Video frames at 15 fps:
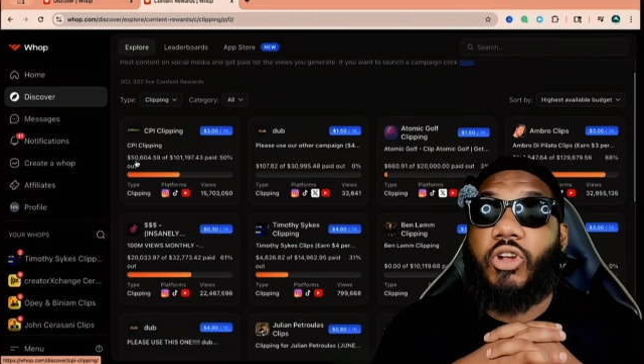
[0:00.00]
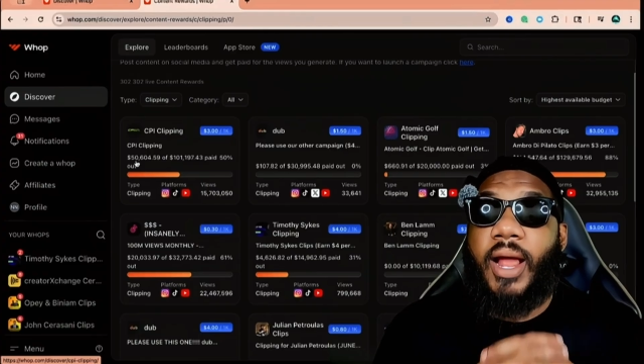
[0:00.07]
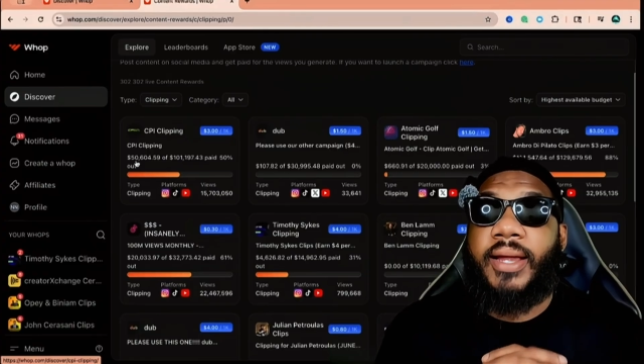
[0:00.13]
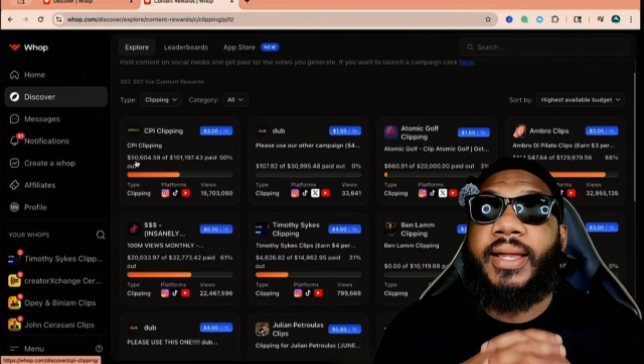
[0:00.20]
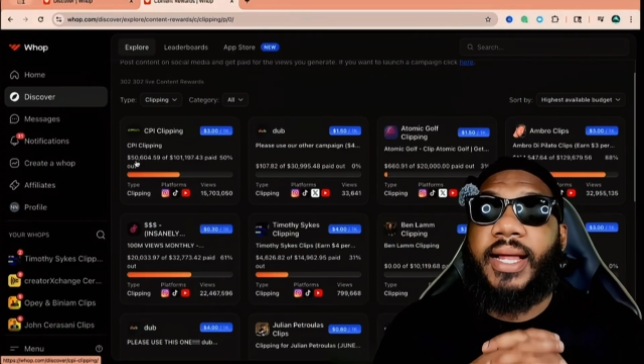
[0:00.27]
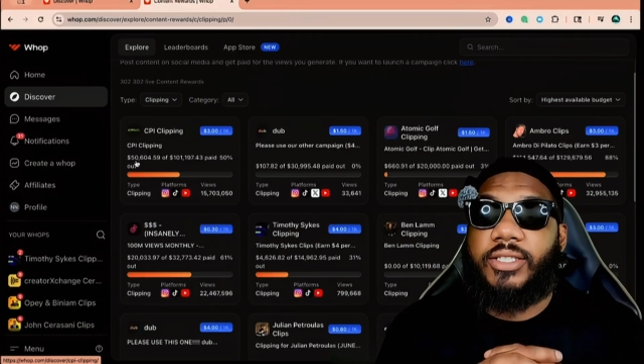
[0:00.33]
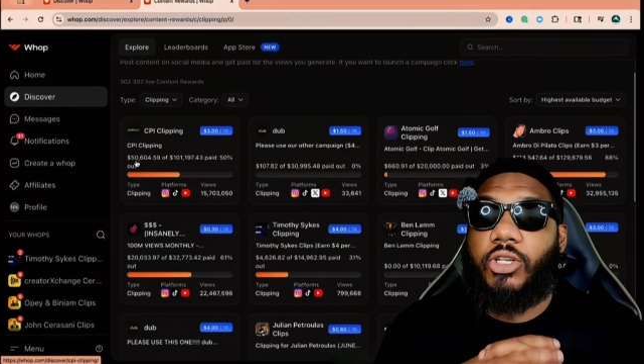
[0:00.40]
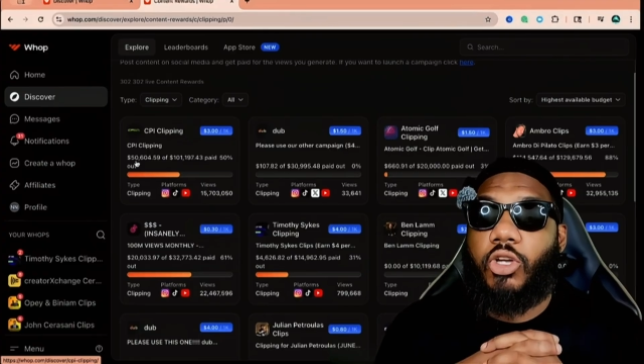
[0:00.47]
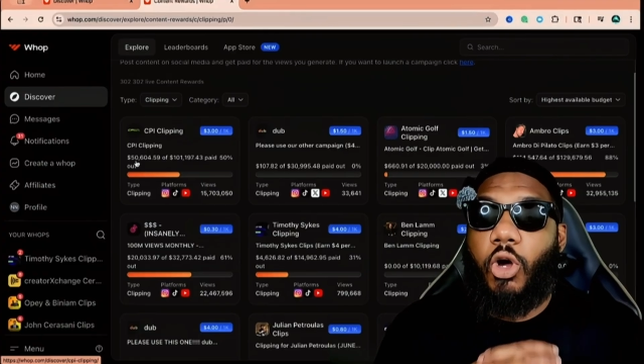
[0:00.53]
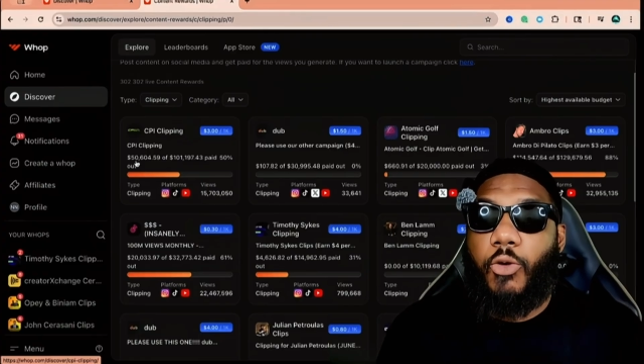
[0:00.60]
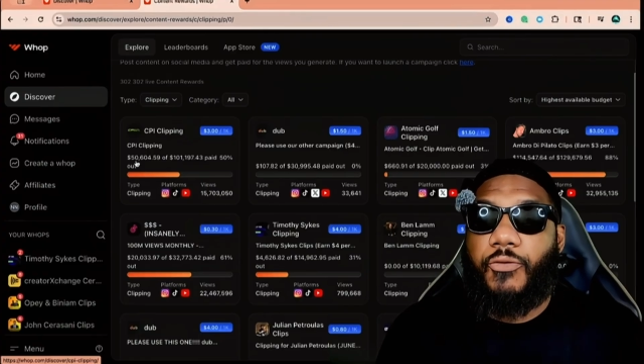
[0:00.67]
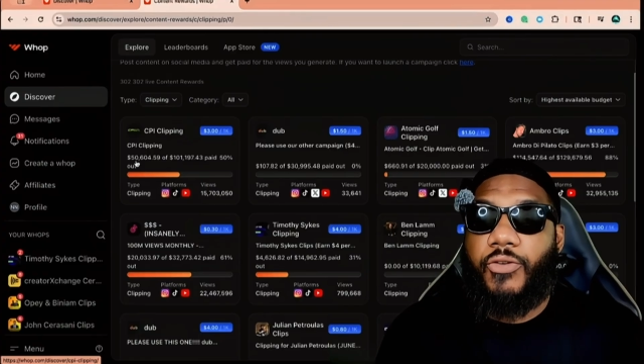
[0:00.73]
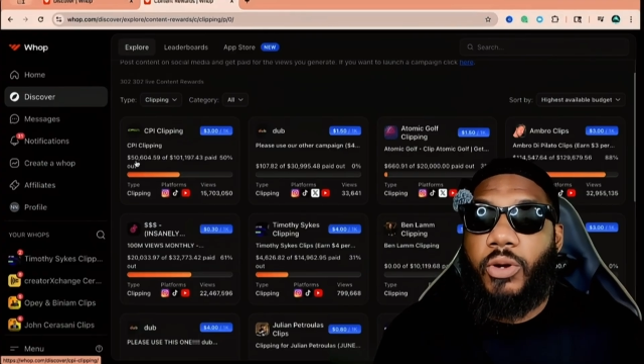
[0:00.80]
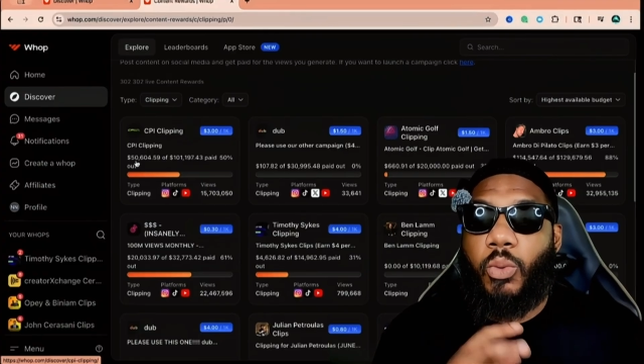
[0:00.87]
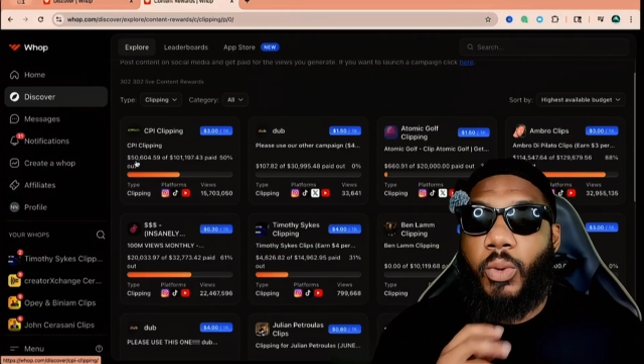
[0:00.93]
Try not to
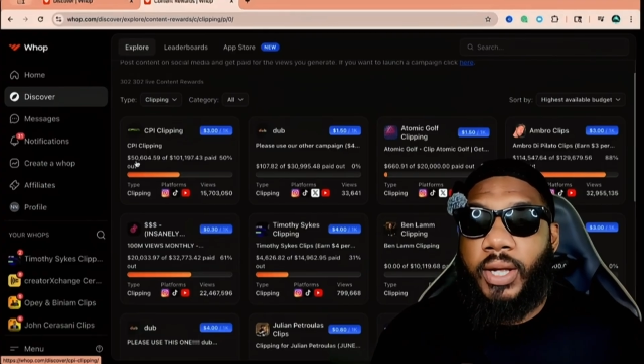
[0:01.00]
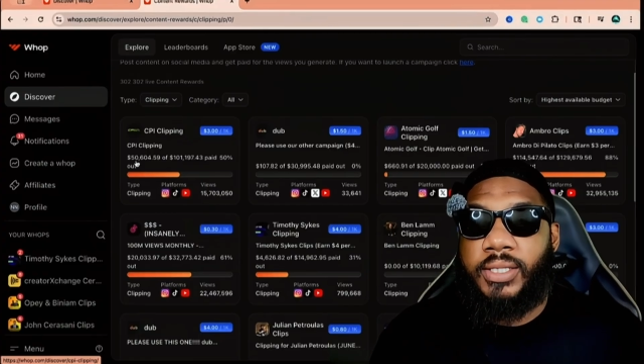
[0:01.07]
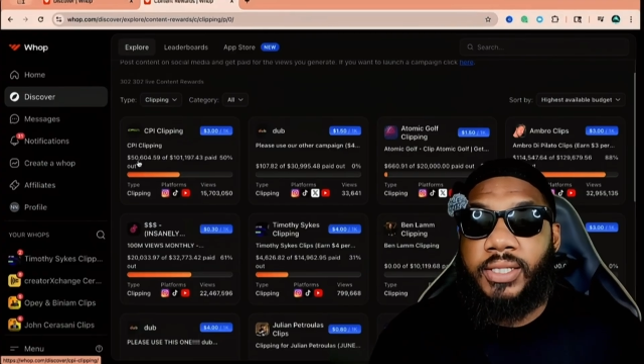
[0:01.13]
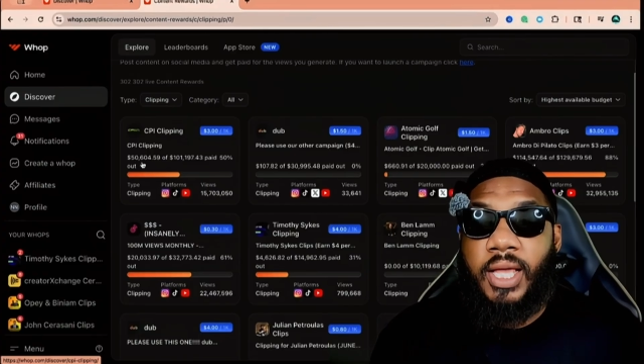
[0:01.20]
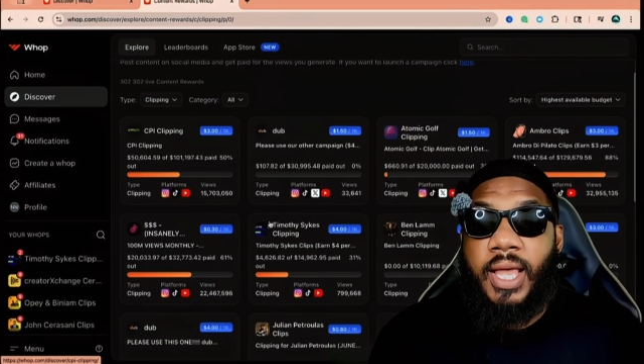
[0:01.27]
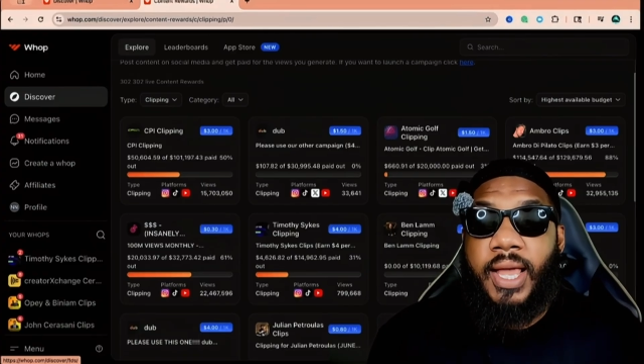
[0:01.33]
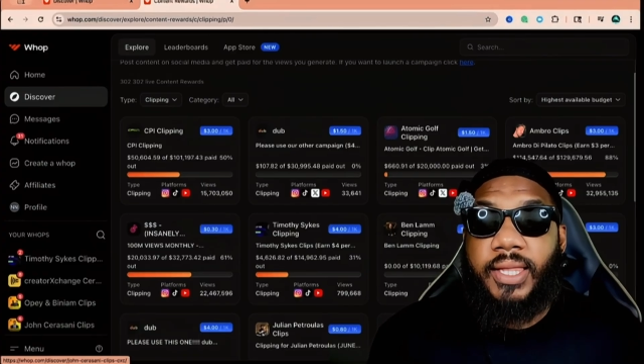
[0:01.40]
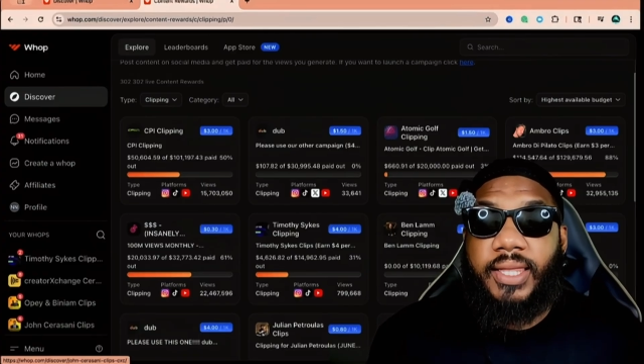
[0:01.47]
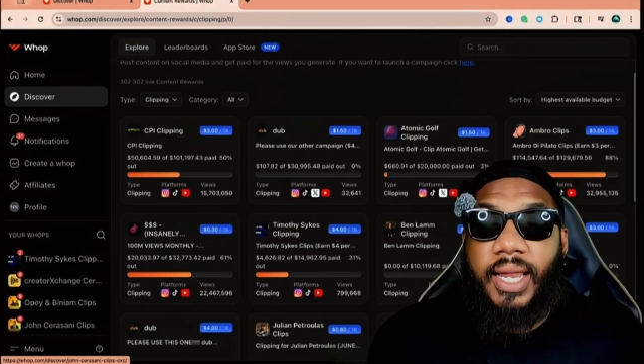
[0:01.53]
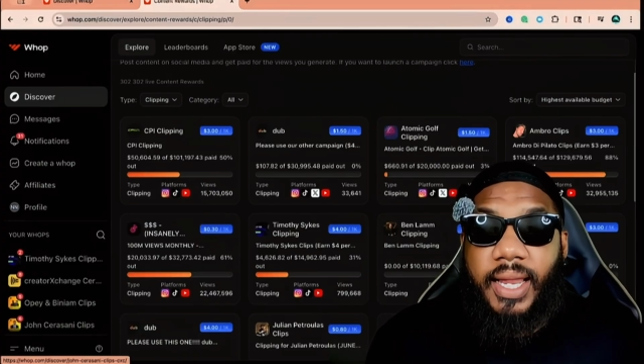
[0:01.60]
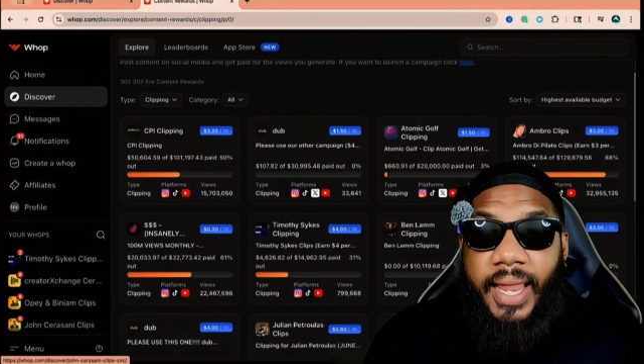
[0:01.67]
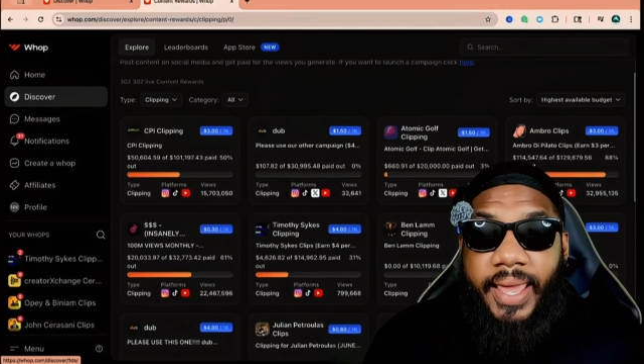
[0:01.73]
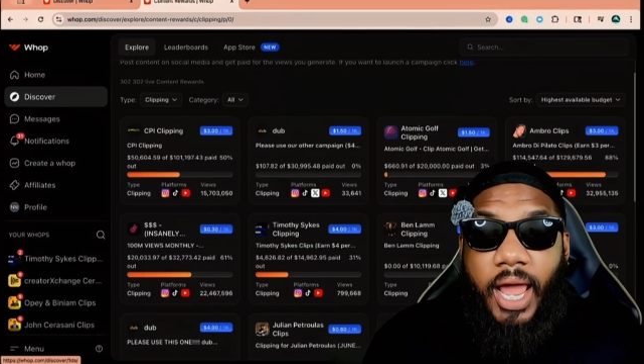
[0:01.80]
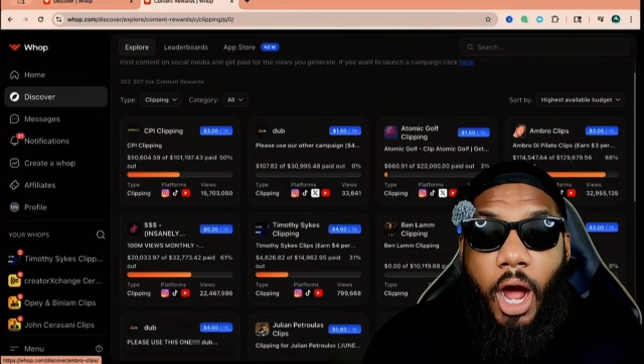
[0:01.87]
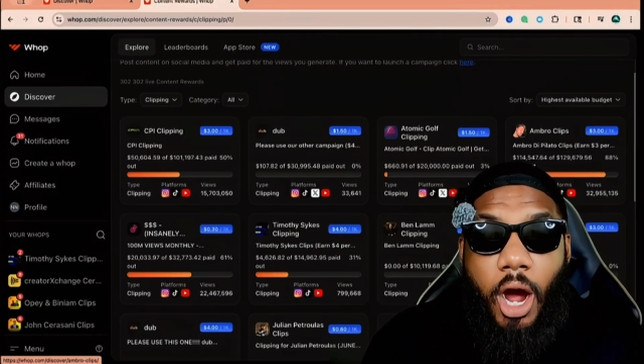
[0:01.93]
go for the ones that are
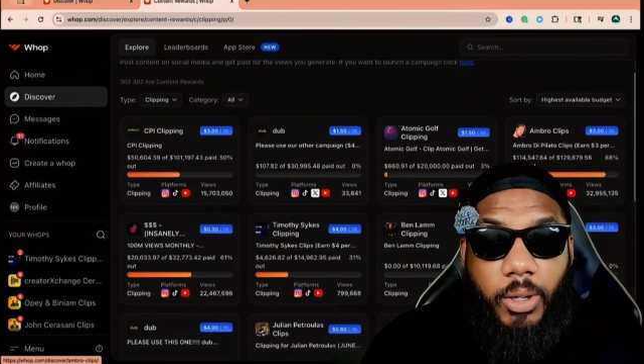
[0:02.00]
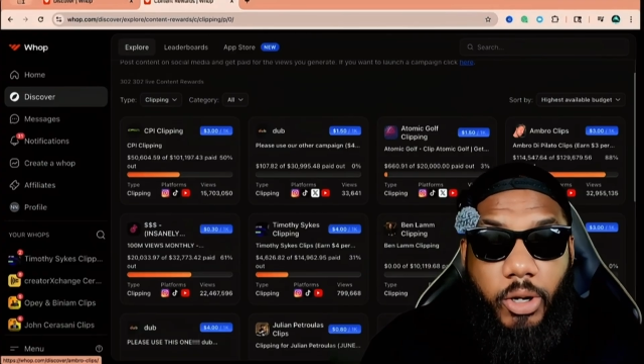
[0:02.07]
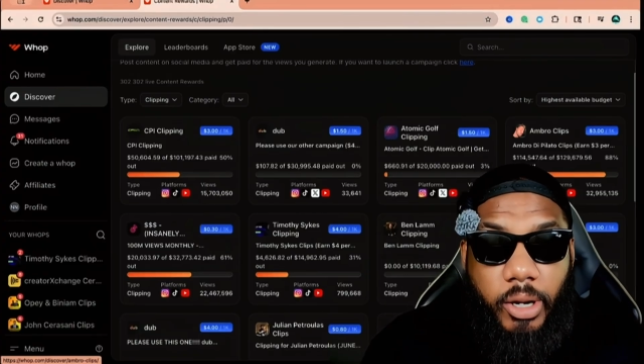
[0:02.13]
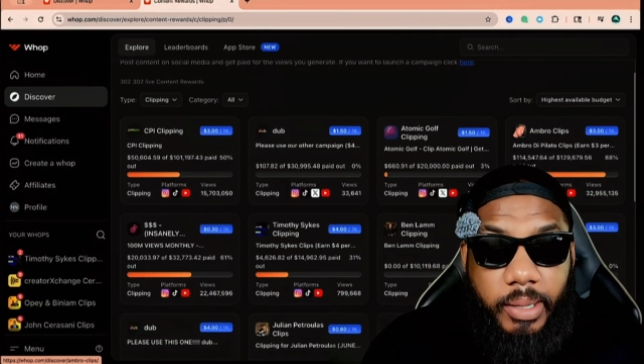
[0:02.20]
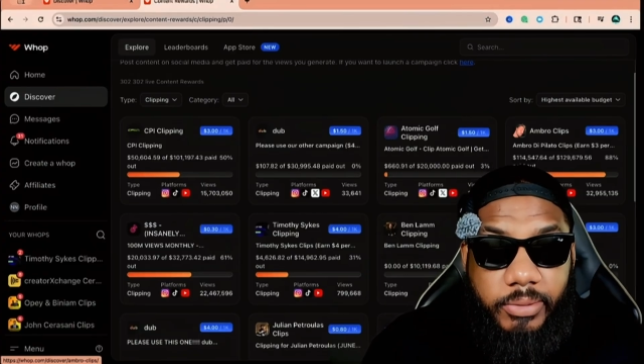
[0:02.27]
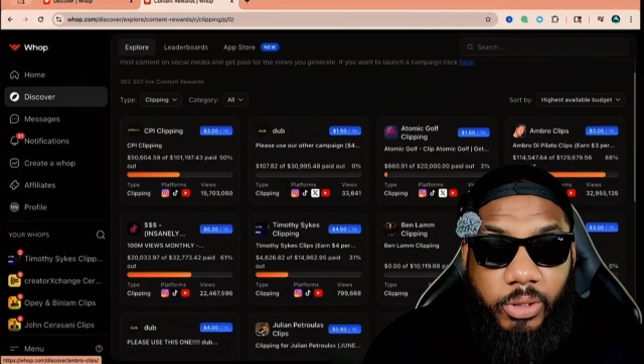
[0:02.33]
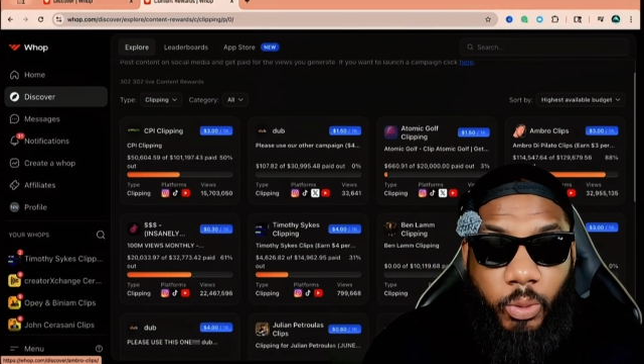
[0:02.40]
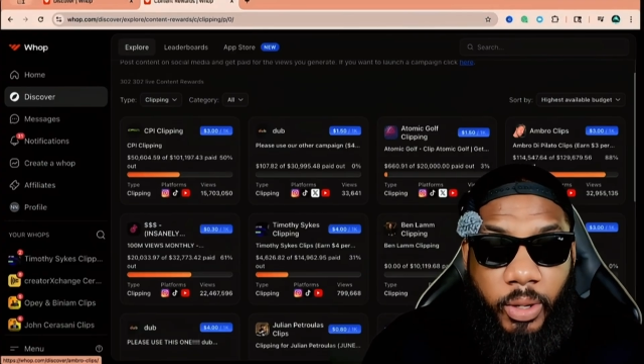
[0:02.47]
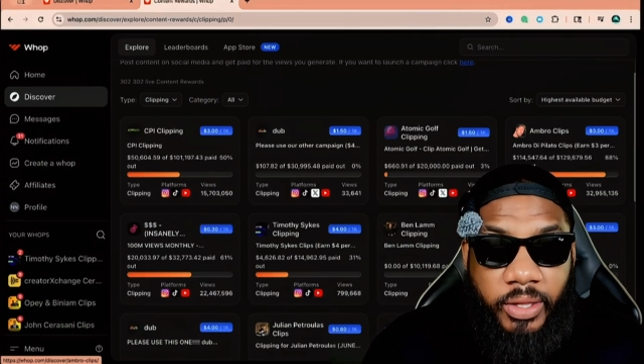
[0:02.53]
like our Crips,